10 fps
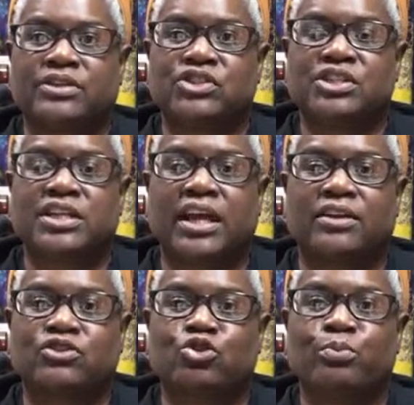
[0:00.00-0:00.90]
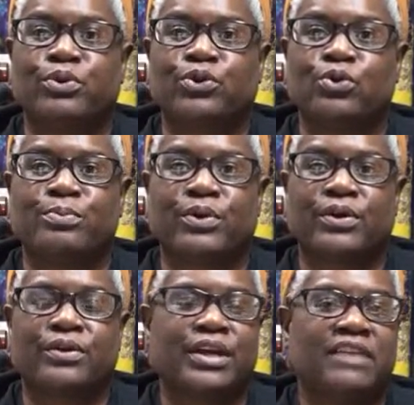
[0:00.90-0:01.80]
And she's got a super
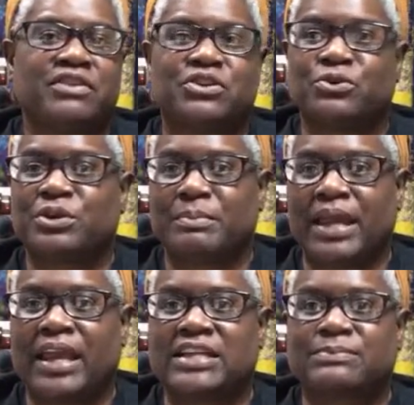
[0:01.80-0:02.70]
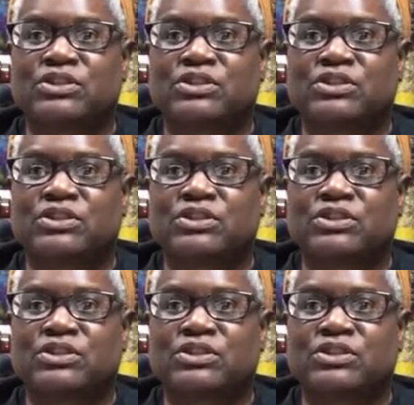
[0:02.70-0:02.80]
duper heavy duty mask,